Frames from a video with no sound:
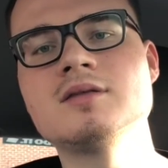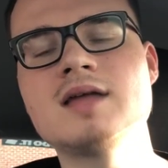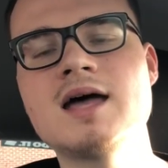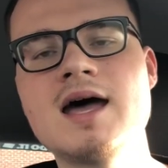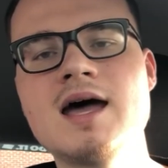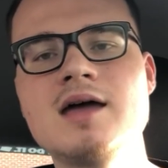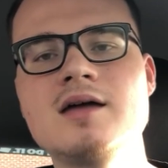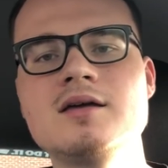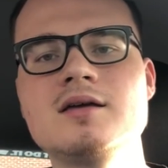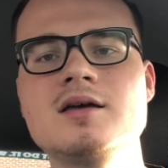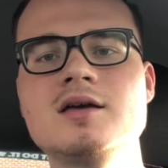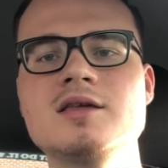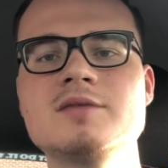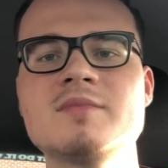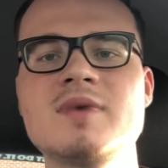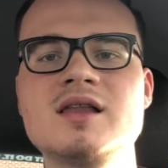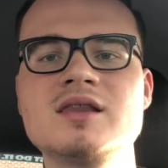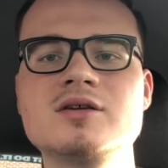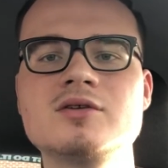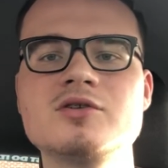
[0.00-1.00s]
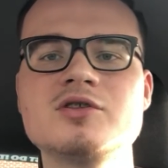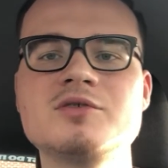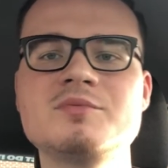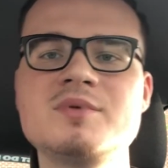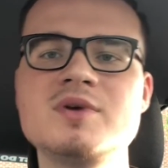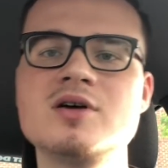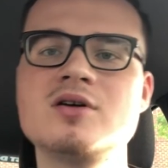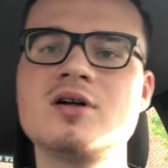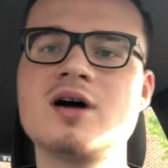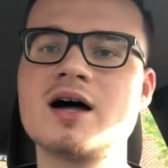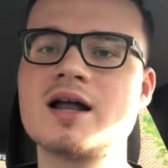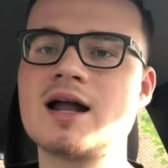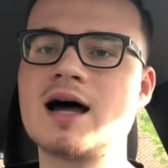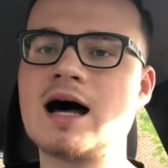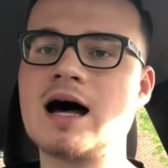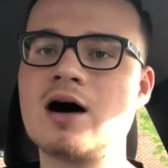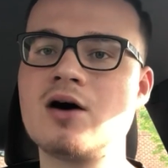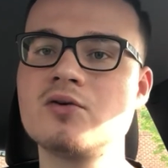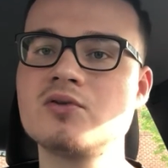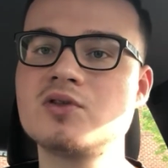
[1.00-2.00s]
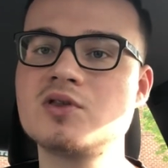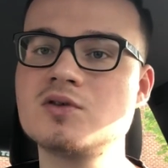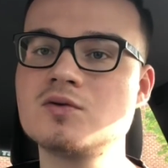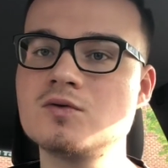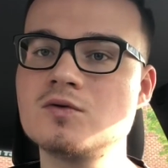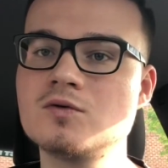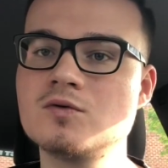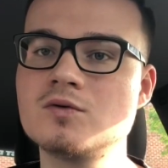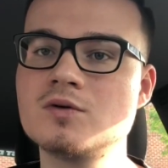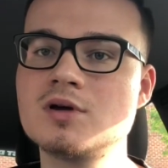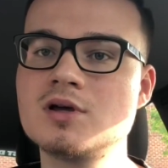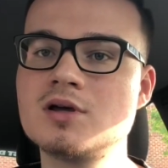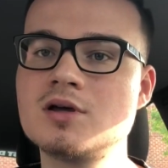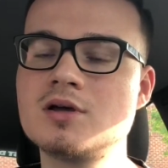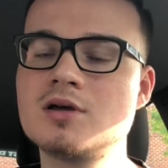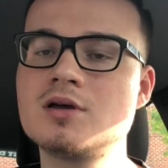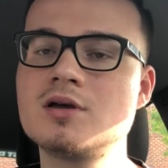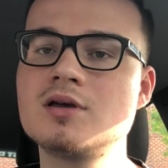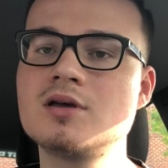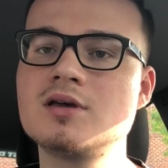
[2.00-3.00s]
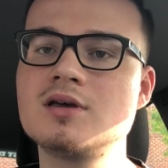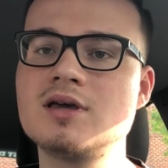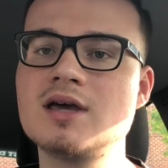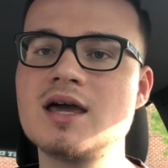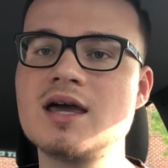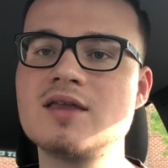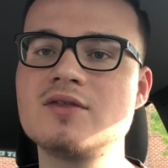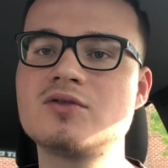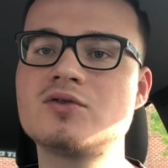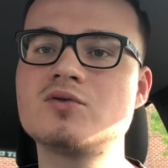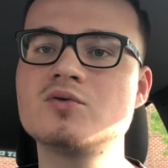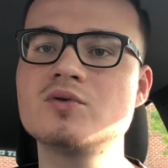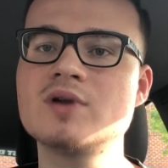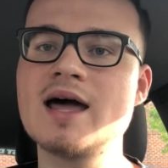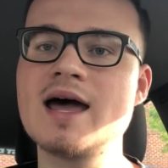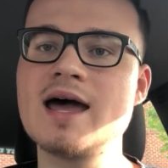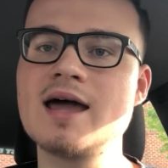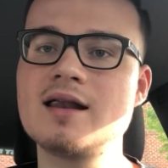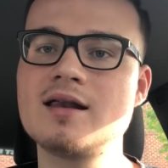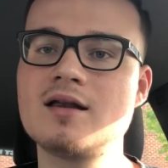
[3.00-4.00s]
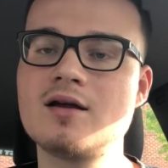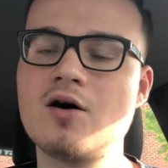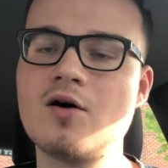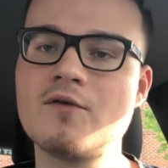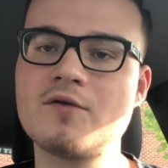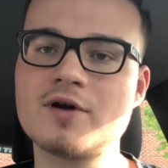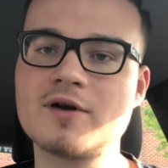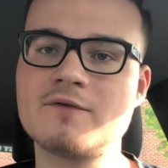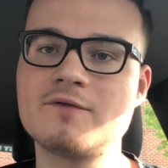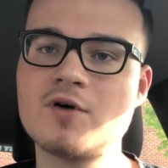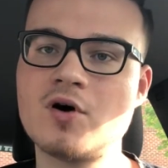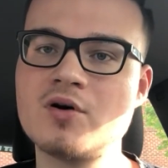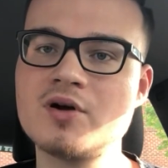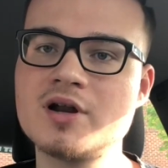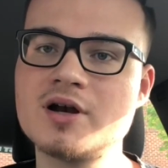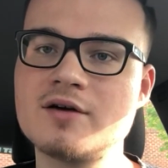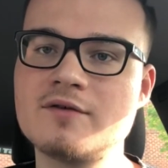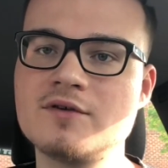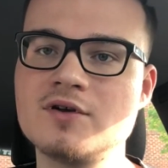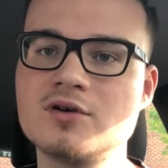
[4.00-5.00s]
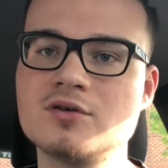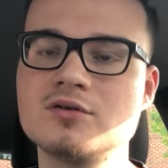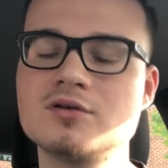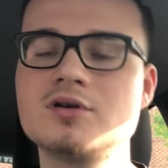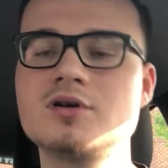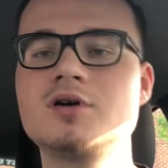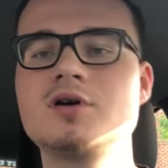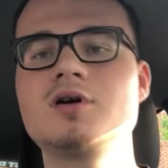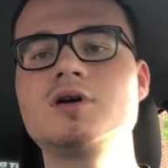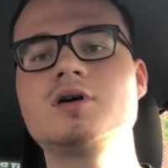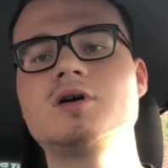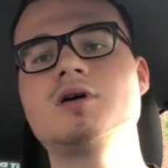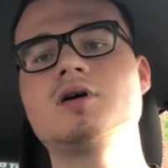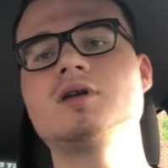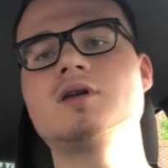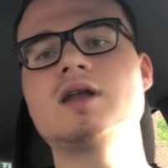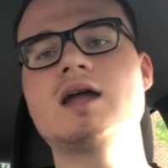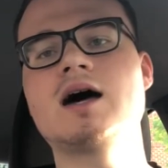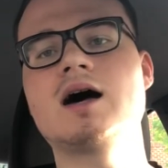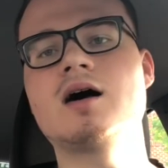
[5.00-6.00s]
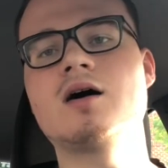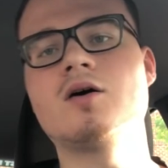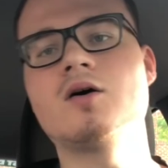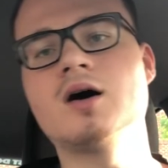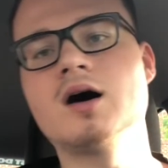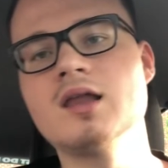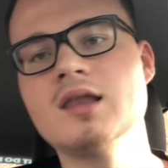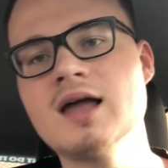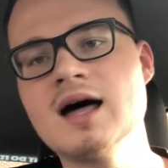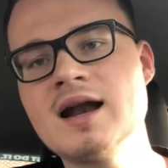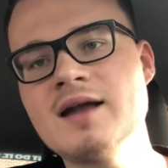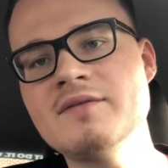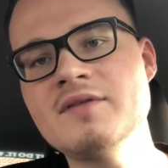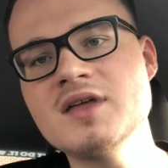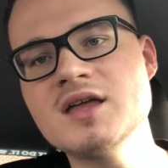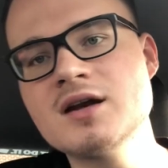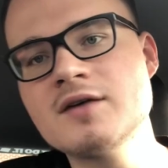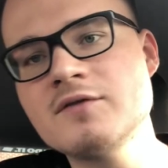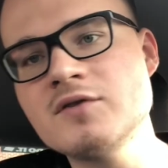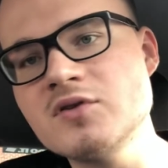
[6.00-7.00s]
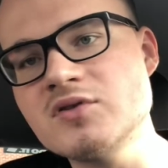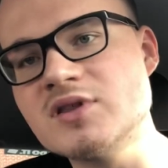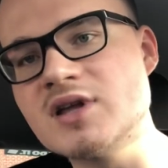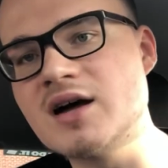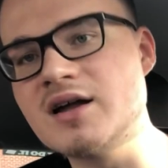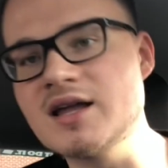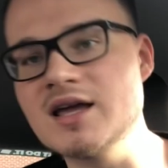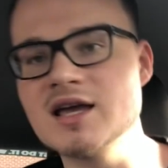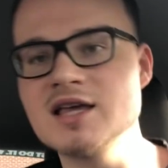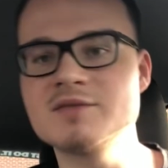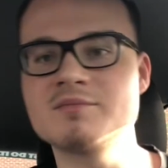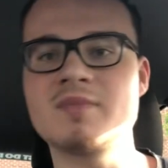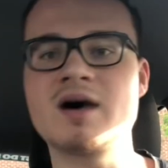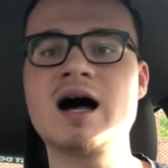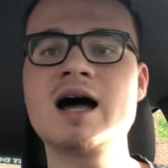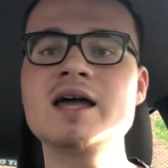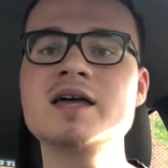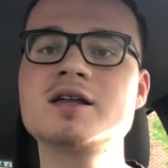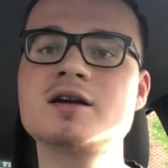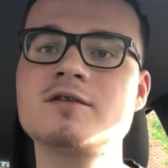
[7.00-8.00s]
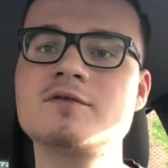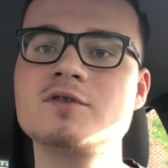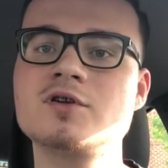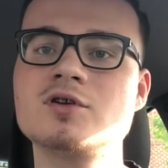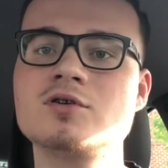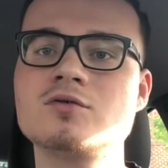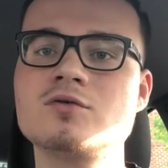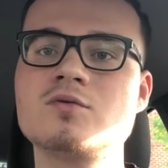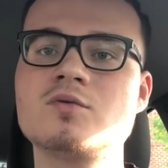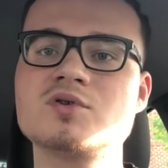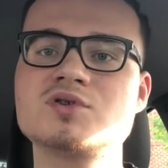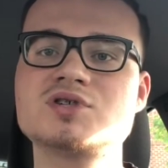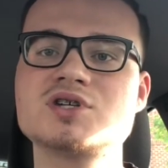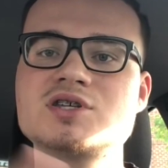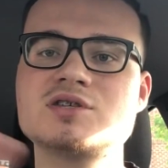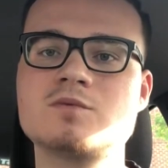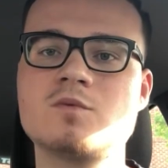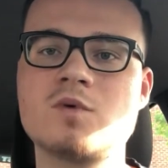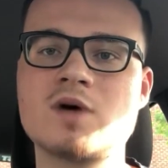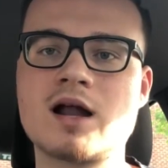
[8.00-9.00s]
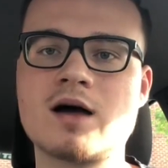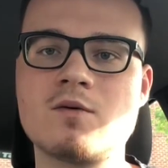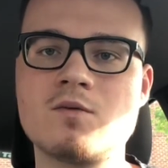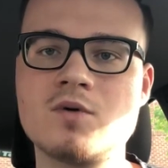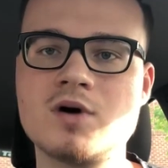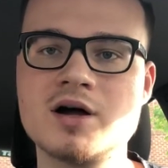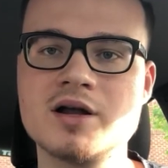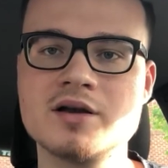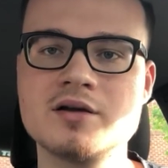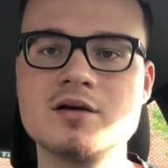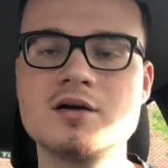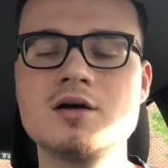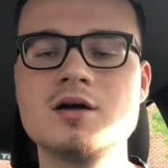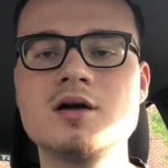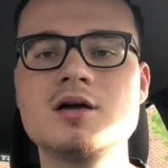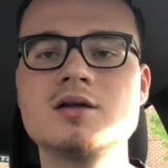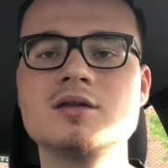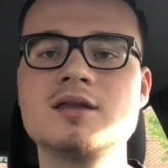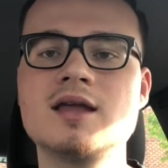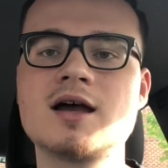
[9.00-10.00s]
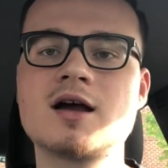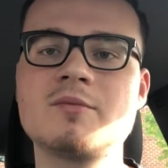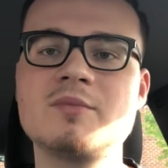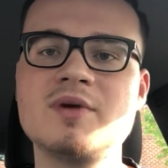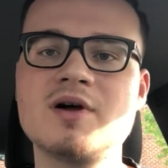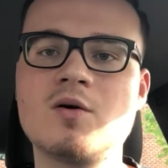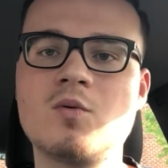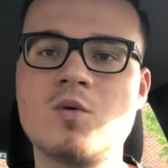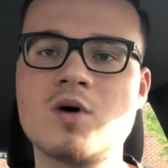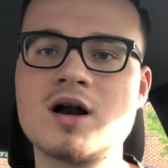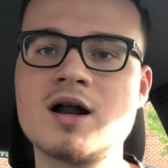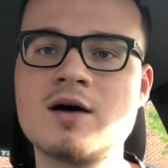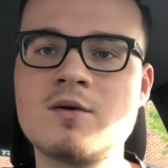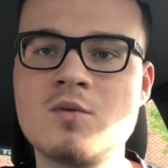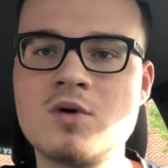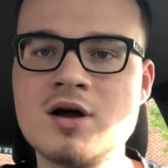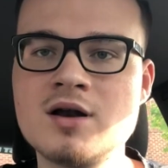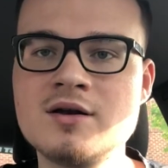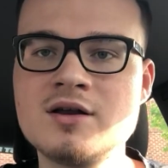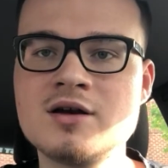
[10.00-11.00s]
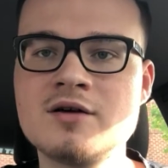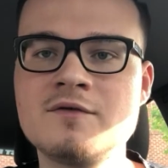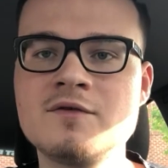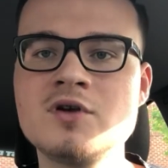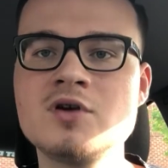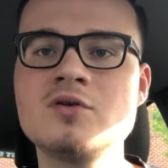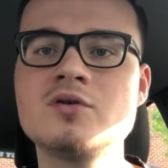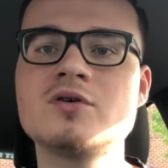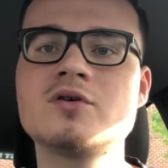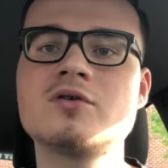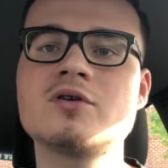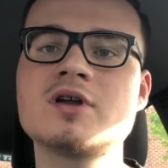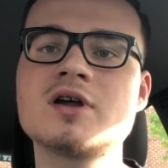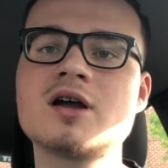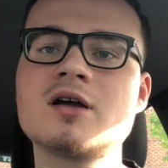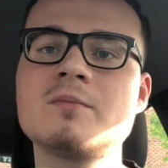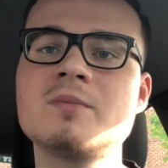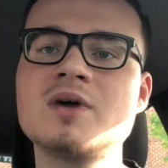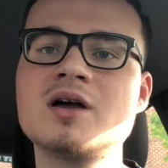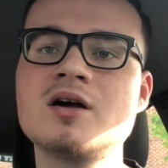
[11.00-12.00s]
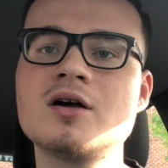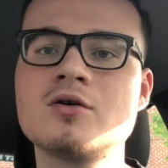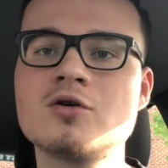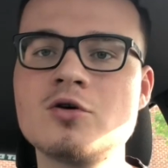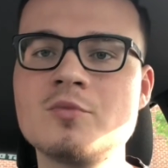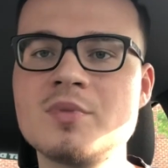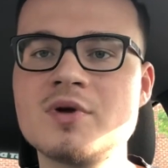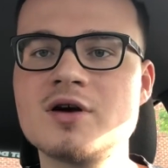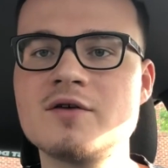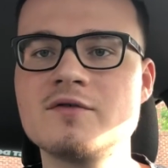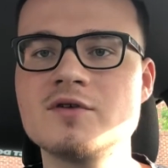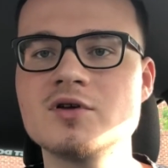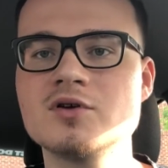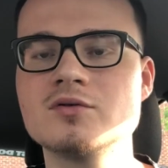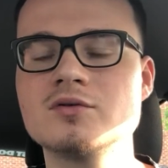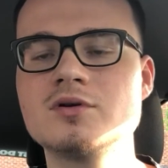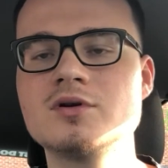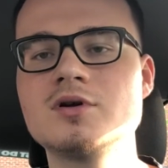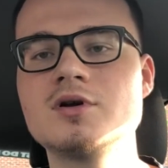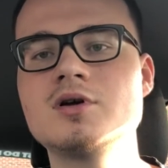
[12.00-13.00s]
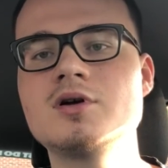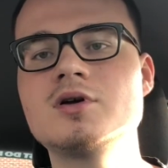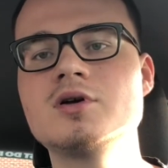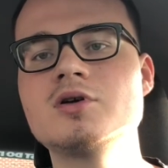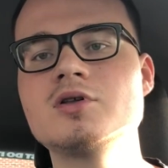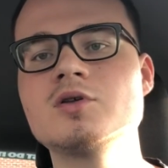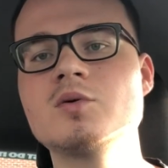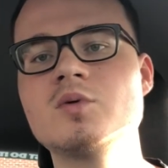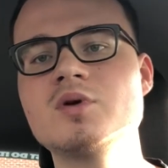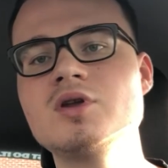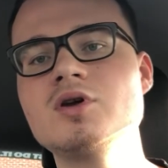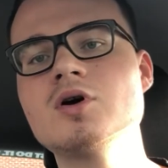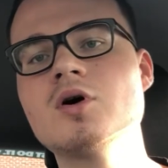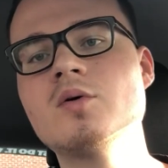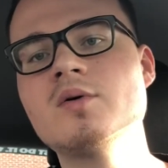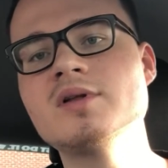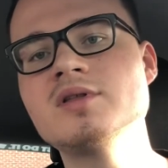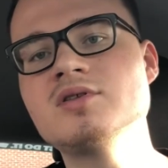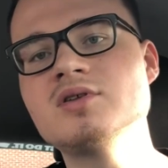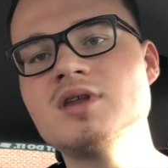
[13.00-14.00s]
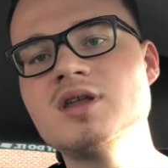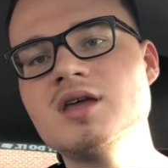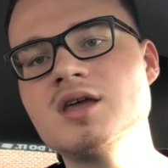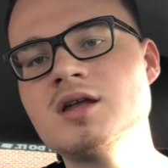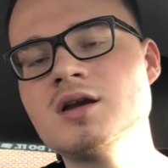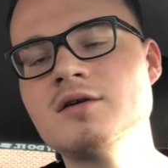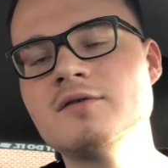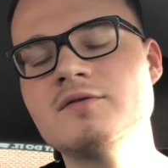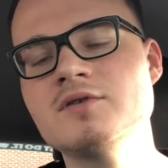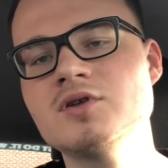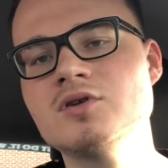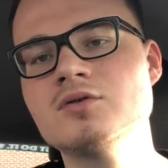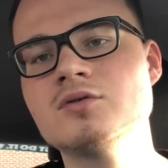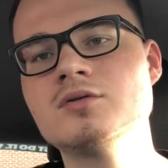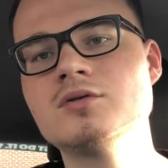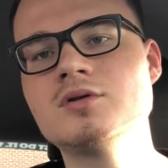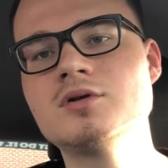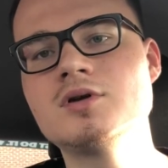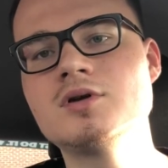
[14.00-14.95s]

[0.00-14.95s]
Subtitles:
that is my little spiel on how to get through that over the phone interview. Now, a lot of the interviews nowadays, my interview was just one-on-one. They can be a one-on-one interview, or they can be a group interview. So when you go into the interview,